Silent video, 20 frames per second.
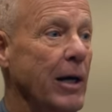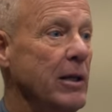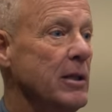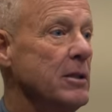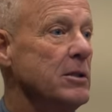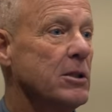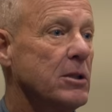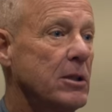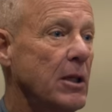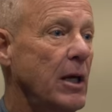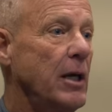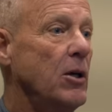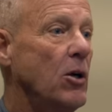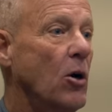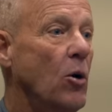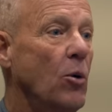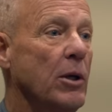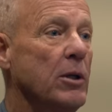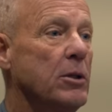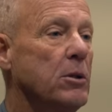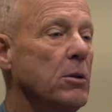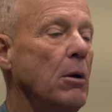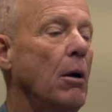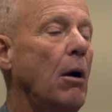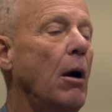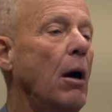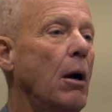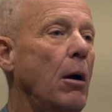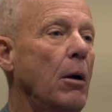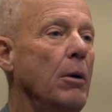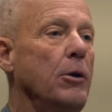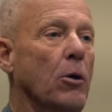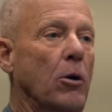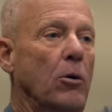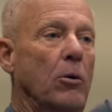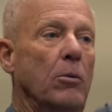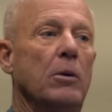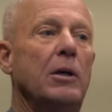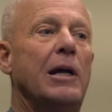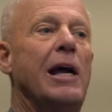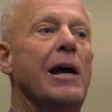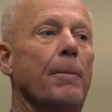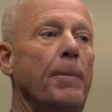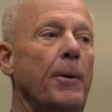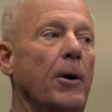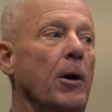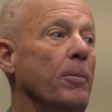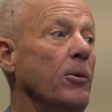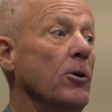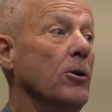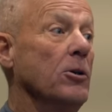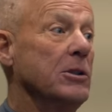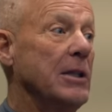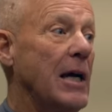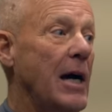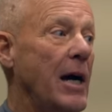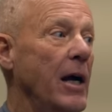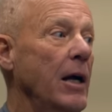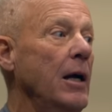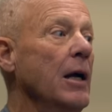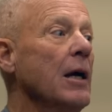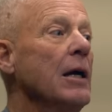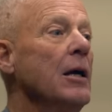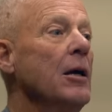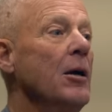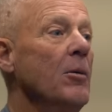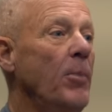I didn't say go into, you know, Camp Perry Bullseye,